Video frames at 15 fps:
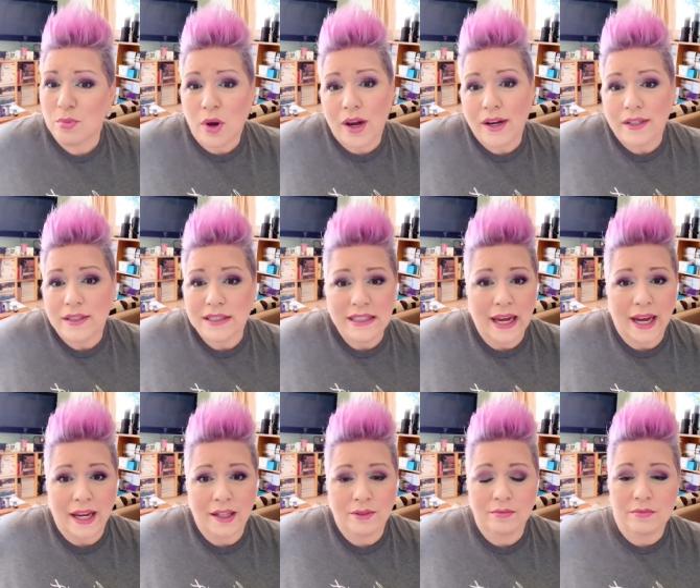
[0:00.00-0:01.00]
product a
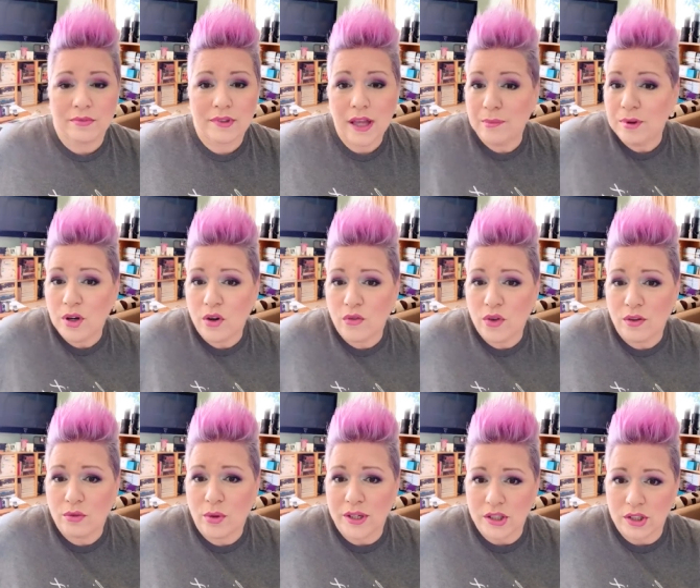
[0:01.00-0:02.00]
day. Let me know if you
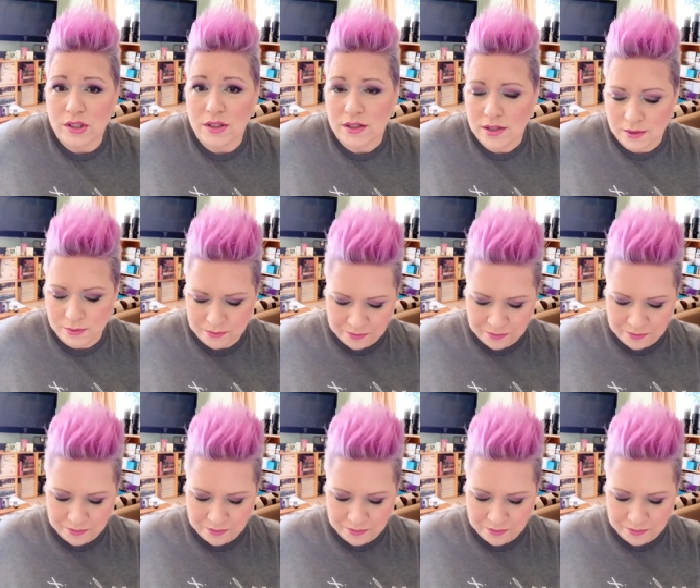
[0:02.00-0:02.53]
have questions.